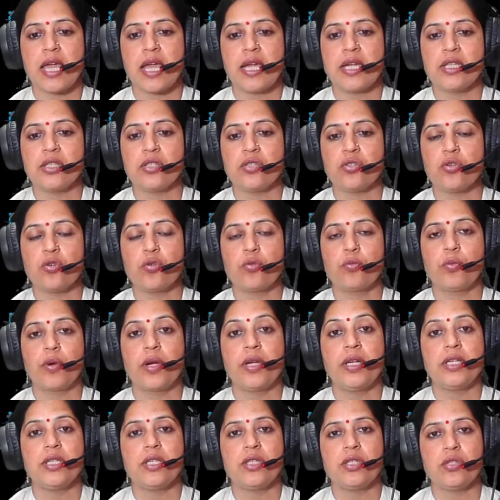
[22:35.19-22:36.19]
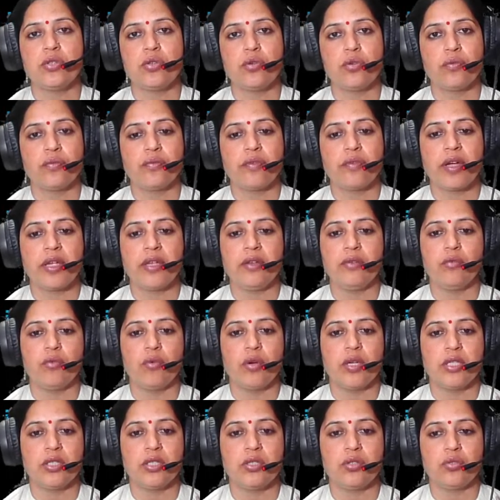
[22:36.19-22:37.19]
and
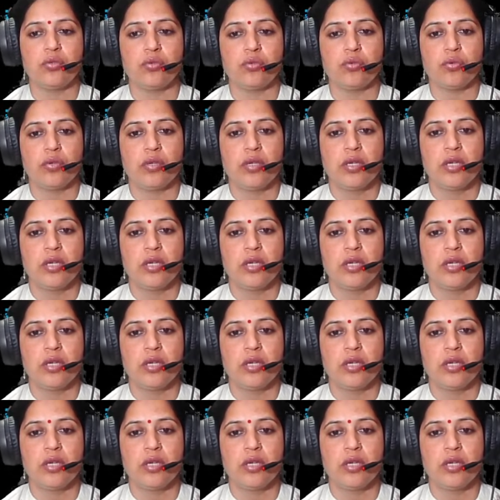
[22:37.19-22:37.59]
0.0512.